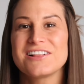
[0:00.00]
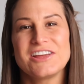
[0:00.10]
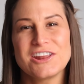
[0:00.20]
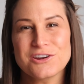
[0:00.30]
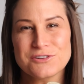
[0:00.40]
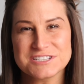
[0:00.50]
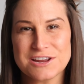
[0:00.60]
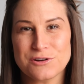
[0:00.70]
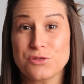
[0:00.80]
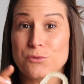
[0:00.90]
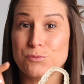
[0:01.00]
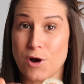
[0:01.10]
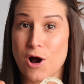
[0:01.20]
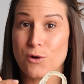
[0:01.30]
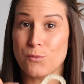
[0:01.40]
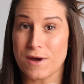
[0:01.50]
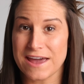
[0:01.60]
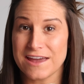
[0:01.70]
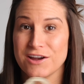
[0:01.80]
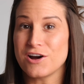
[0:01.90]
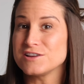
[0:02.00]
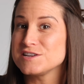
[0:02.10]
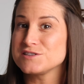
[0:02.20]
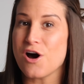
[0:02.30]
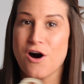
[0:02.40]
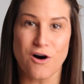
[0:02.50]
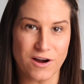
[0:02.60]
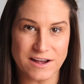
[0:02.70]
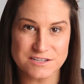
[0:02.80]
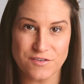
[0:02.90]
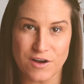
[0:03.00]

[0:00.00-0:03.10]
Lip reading: Cleaning your retainer the wrong way causes all kinds of